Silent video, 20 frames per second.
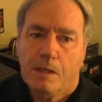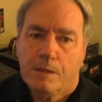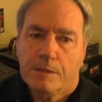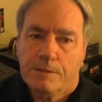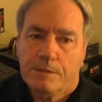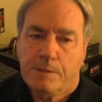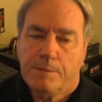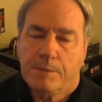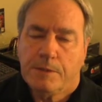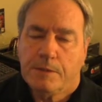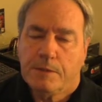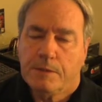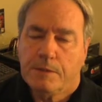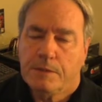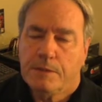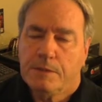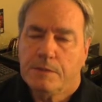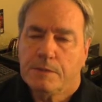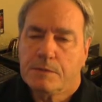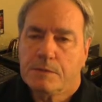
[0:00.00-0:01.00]

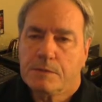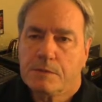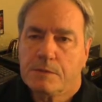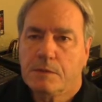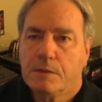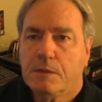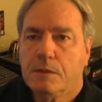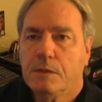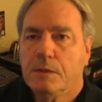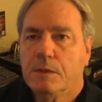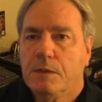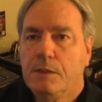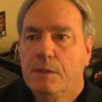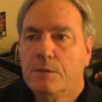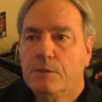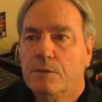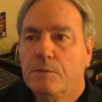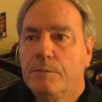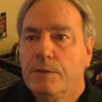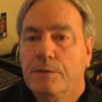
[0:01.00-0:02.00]
Typically it's
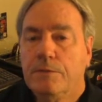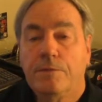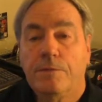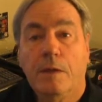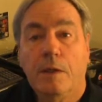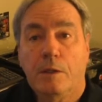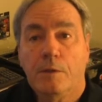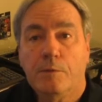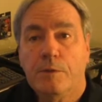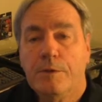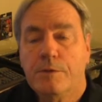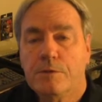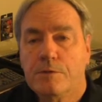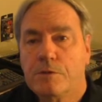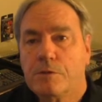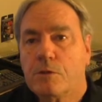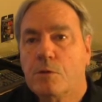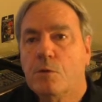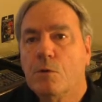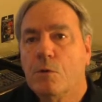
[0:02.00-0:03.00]
either me following the
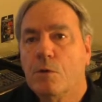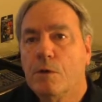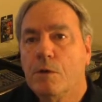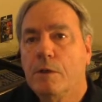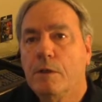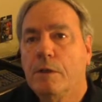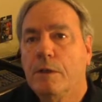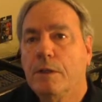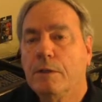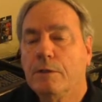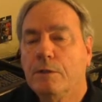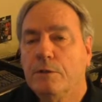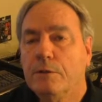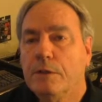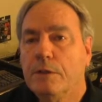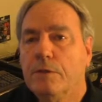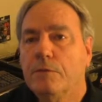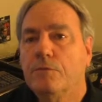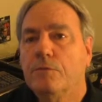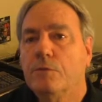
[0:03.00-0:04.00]
score and
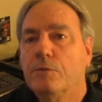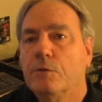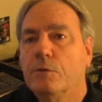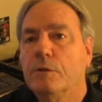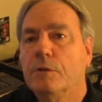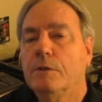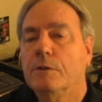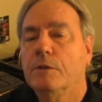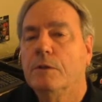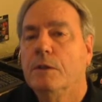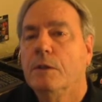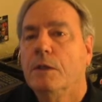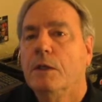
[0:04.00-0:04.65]
looking for